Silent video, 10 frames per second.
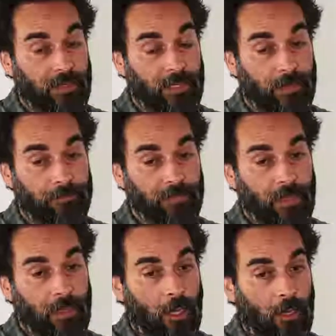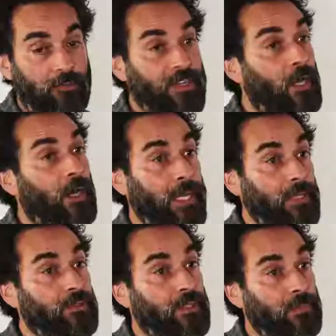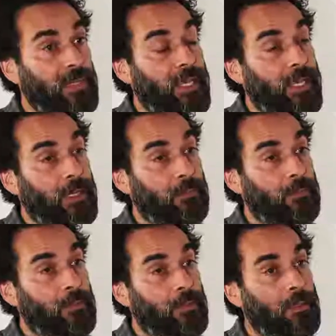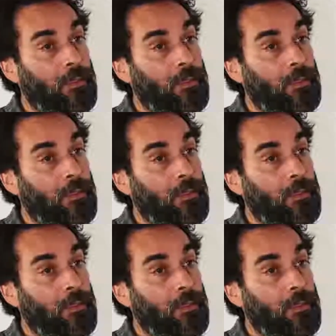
And then um, overnight, it became